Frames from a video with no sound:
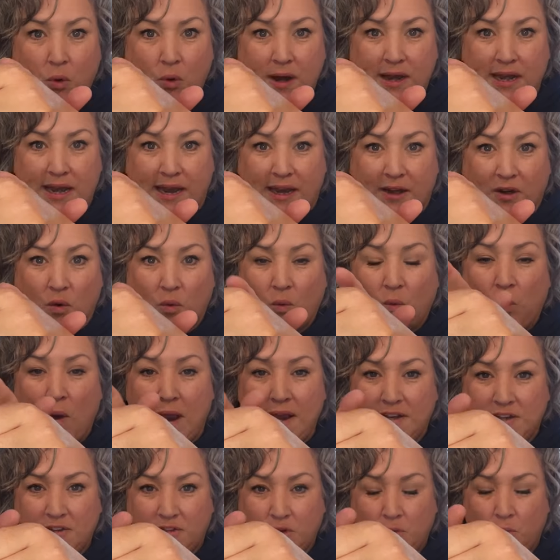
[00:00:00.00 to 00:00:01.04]
pointing
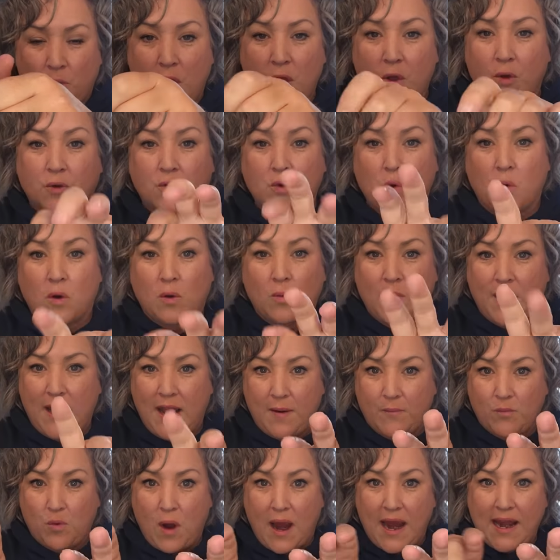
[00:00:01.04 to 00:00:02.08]
right to the road. Or when
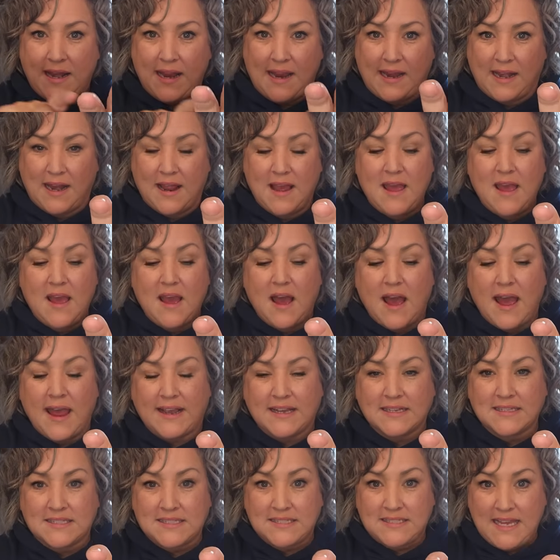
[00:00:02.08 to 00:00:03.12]
I'm writing,
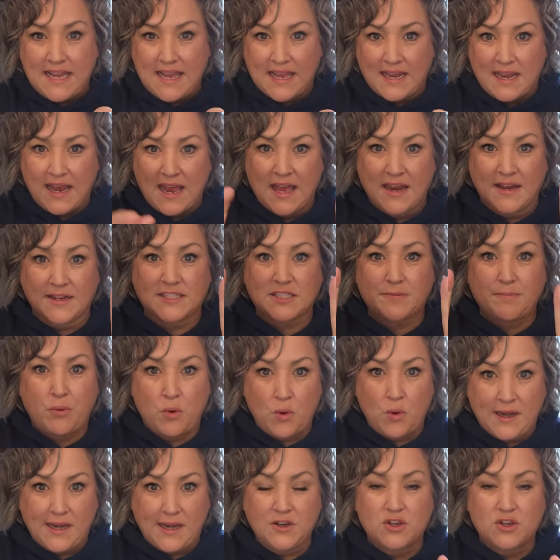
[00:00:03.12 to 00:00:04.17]
I can see it and it's
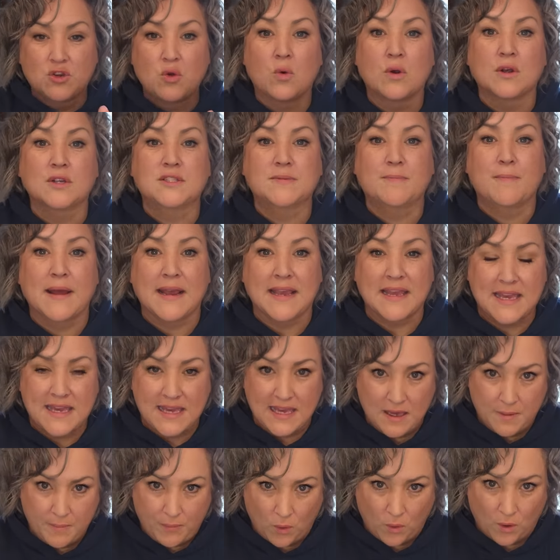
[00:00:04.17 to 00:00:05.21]
pointing towards my
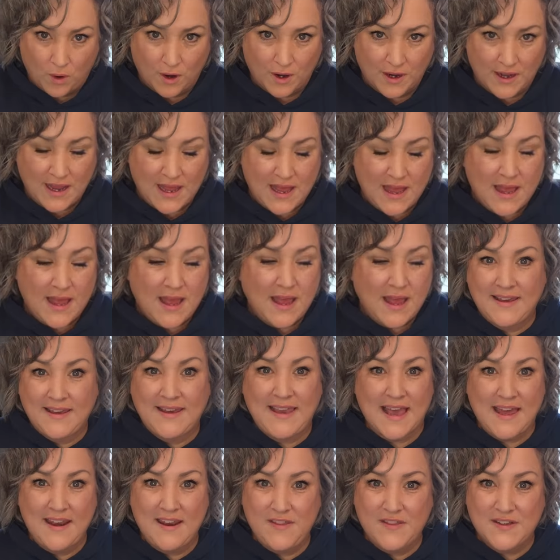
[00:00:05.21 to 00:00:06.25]
keyboard.
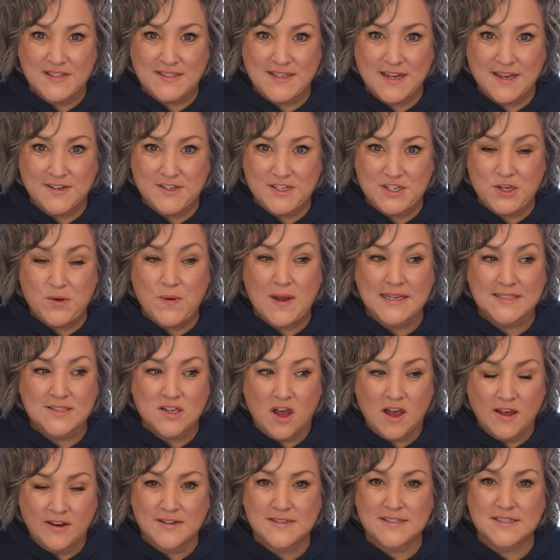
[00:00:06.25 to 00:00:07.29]
Getting this tattoo has
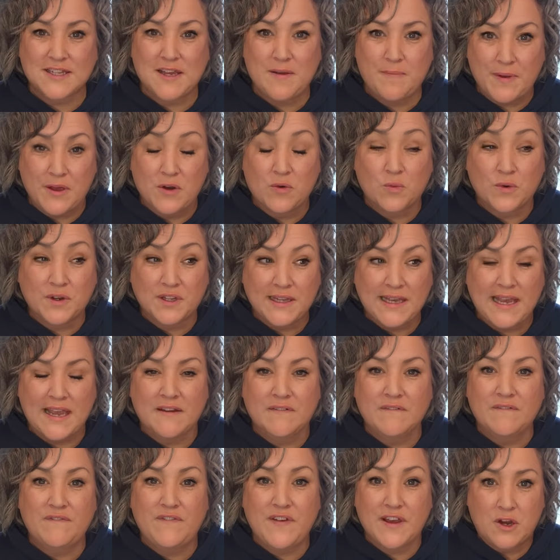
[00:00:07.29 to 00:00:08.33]
honestly been really
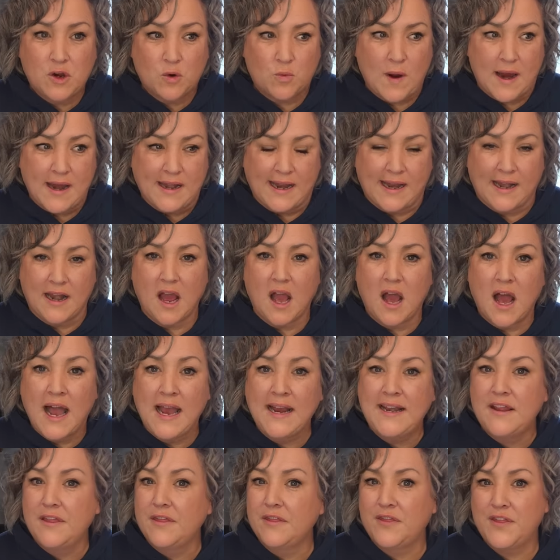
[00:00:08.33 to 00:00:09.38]
invigorating.
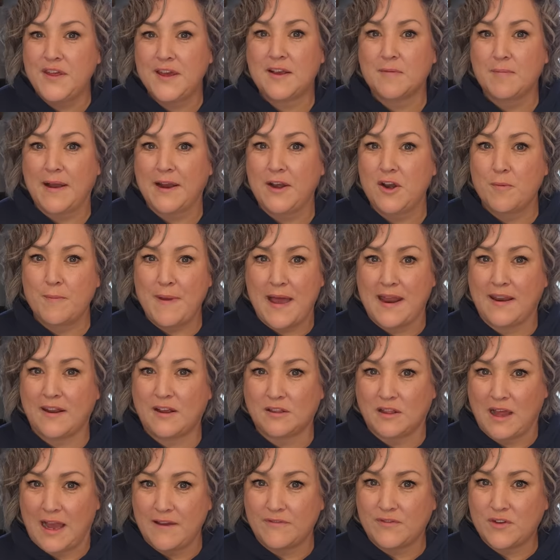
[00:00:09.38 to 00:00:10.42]
I didn't think my
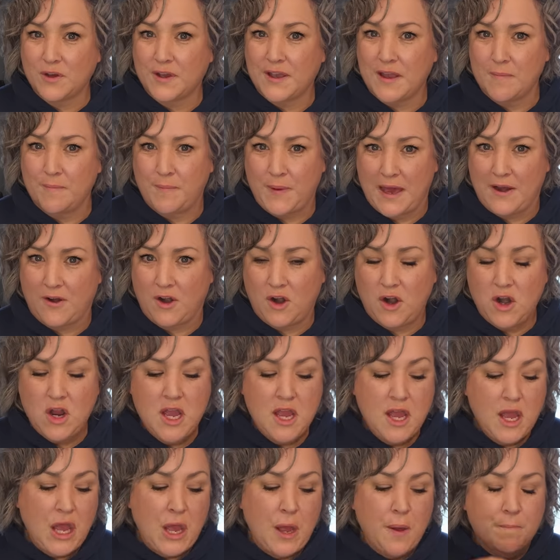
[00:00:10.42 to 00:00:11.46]
nomadic life could get better,
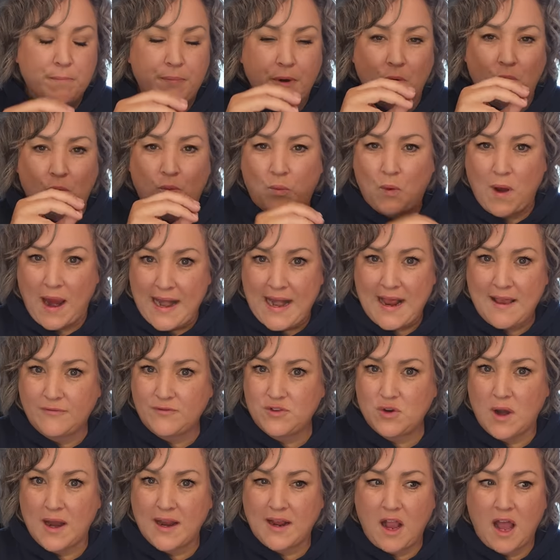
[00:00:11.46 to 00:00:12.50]
but right
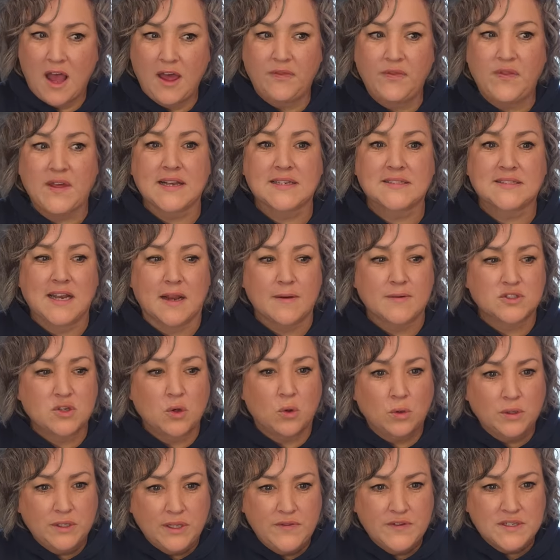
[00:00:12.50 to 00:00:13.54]
after I got this and I was
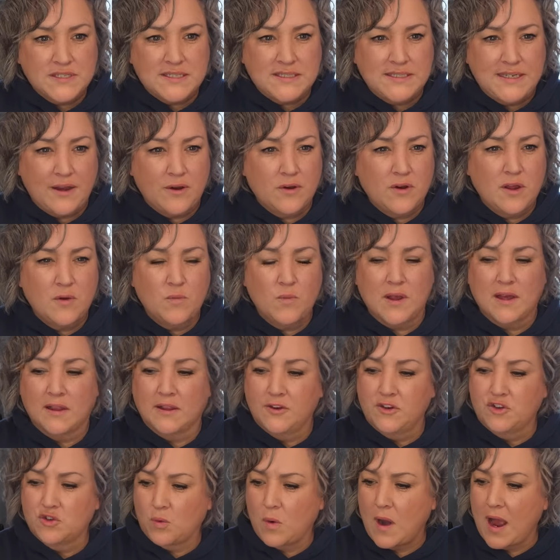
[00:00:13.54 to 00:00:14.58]
holding the steering wheel
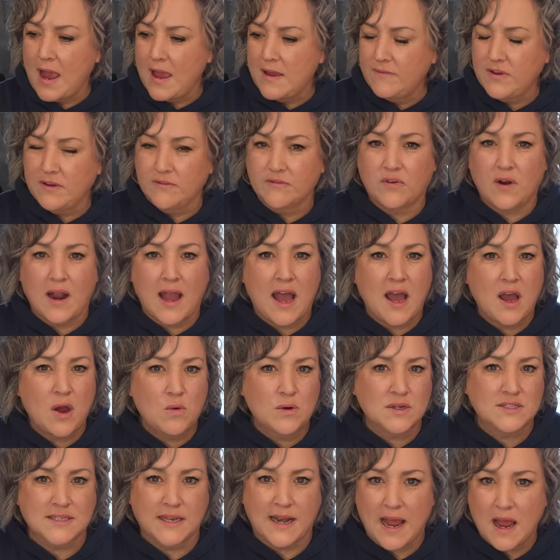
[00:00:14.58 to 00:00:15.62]
and driving for
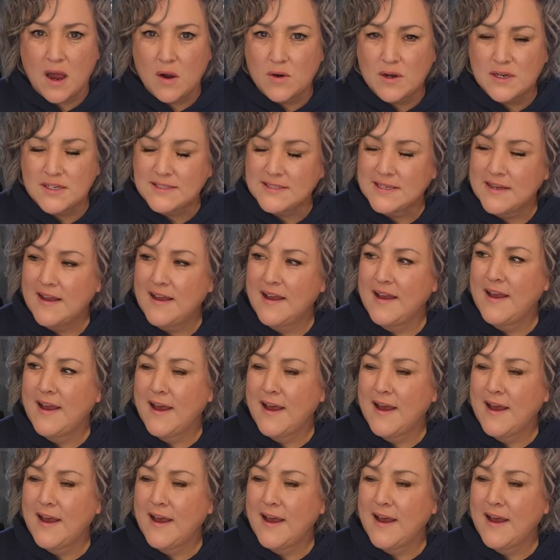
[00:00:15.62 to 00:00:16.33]
hours and hours,